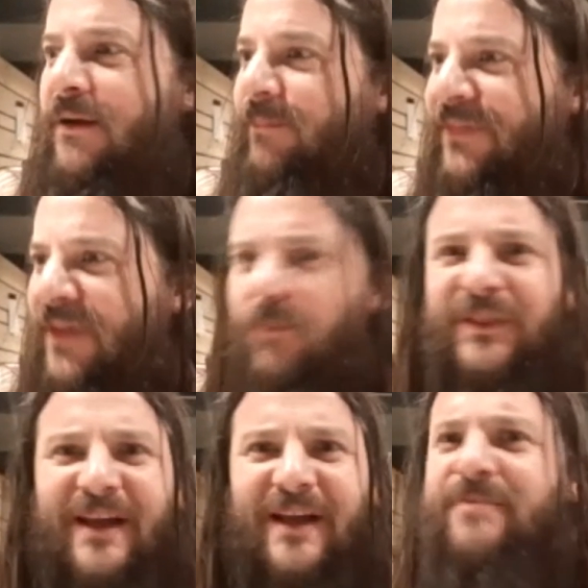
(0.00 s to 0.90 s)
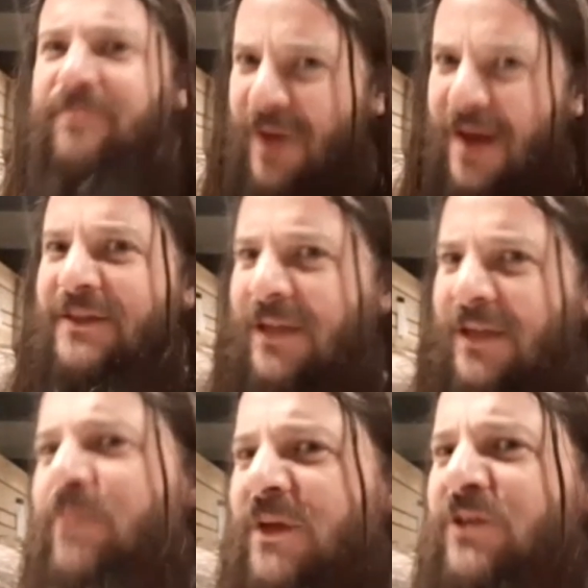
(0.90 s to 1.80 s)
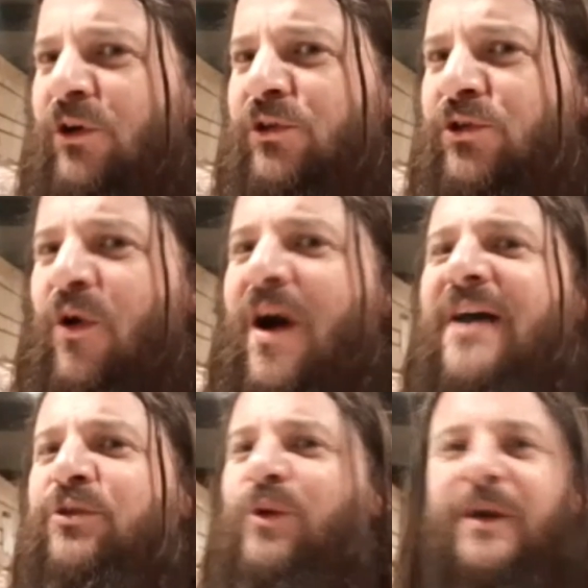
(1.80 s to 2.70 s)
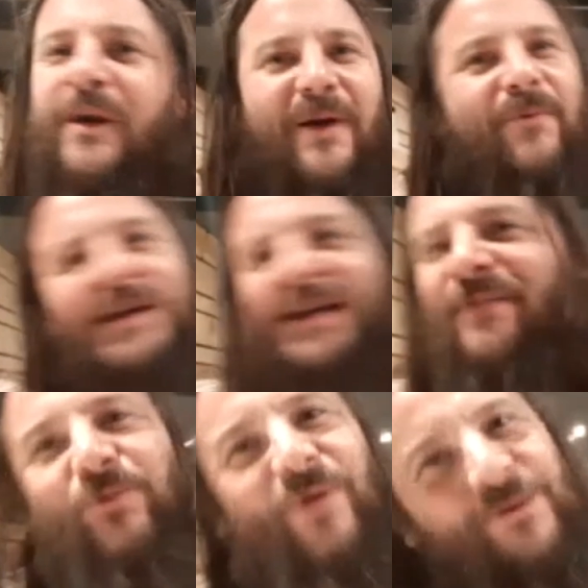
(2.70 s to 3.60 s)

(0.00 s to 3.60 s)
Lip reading: But then with time, I start to miss also Antwerp. And when I come to